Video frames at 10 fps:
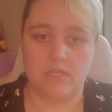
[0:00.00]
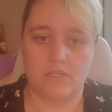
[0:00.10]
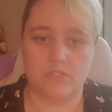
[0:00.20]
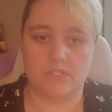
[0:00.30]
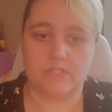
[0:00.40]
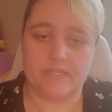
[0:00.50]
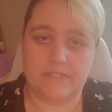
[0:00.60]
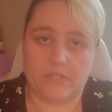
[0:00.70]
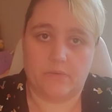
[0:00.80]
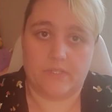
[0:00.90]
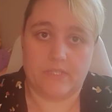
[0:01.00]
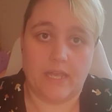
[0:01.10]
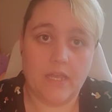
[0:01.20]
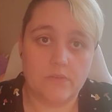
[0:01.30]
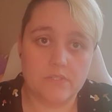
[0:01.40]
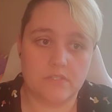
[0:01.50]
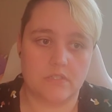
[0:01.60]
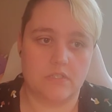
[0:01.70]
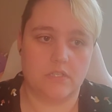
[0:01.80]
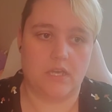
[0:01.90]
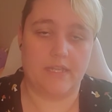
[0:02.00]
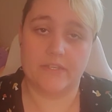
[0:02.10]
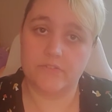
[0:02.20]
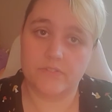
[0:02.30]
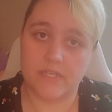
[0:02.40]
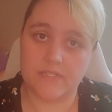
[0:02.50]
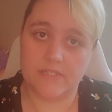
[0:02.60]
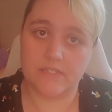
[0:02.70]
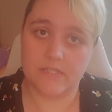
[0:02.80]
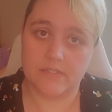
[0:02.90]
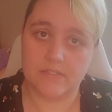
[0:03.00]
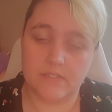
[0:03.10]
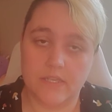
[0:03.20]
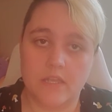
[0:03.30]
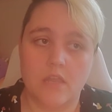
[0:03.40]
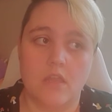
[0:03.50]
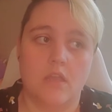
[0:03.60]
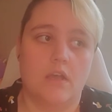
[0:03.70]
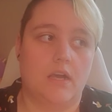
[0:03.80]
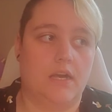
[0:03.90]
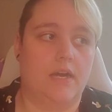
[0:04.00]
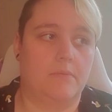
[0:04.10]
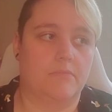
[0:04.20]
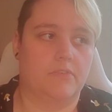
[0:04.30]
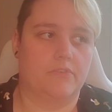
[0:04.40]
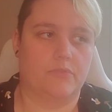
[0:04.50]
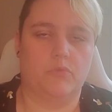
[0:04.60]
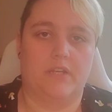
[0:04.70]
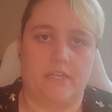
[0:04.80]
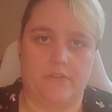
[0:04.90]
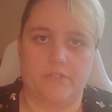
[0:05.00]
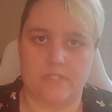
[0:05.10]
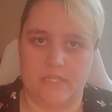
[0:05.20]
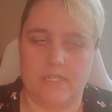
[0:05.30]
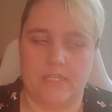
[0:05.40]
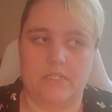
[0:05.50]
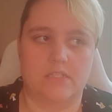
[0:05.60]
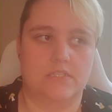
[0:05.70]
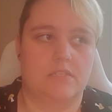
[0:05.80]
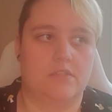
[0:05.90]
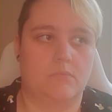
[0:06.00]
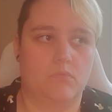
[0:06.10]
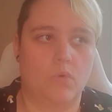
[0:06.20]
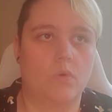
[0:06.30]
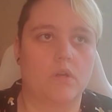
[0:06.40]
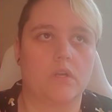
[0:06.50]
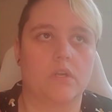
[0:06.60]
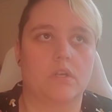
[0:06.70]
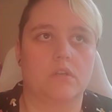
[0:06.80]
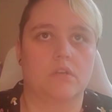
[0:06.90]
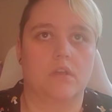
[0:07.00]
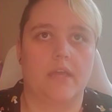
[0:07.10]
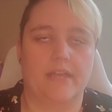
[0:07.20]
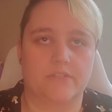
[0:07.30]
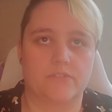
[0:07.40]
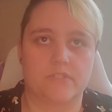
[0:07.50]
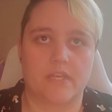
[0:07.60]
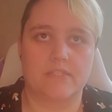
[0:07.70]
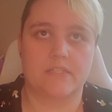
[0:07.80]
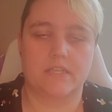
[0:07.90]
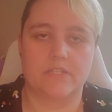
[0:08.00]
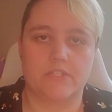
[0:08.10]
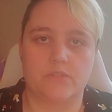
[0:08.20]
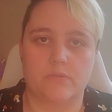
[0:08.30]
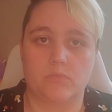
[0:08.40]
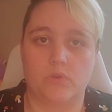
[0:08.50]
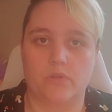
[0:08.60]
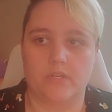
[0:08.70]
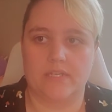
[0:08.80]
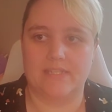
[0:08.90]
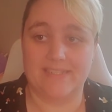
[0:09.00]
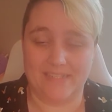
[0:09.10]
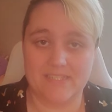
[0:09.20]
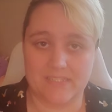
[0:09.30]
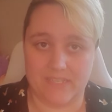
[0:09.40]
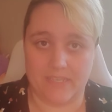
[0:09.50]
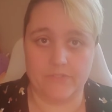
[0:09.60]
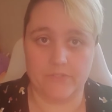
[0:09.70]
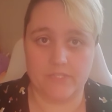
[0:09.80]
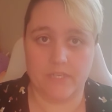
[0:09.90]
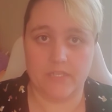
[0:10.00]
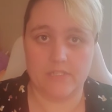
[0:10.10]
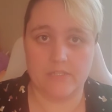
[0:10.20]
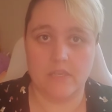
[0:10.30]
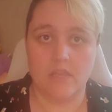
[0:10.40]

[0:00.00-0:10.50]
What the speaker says: just lazing around the house and not exercising intensely. From what I understand, the more exercising I do, the more intense the exercise,